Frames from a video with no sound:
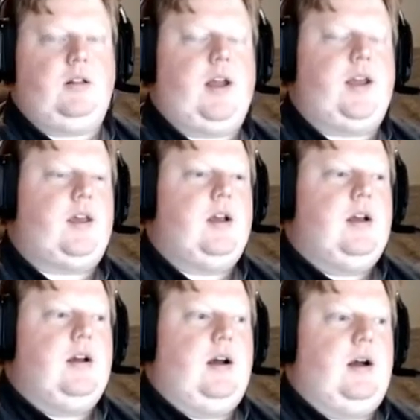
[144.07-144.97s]
the like.
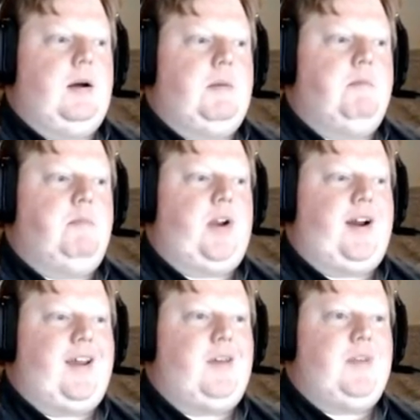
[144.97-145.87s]
But
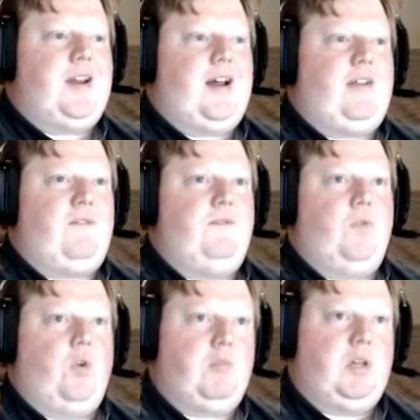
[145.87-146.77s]
I am not
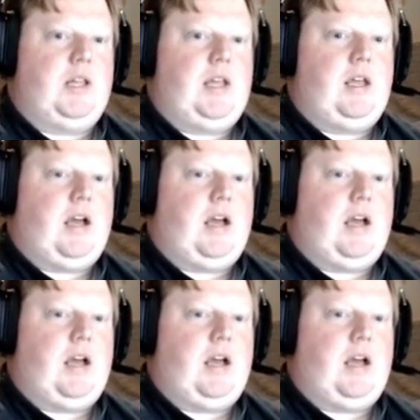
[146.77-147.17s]
formally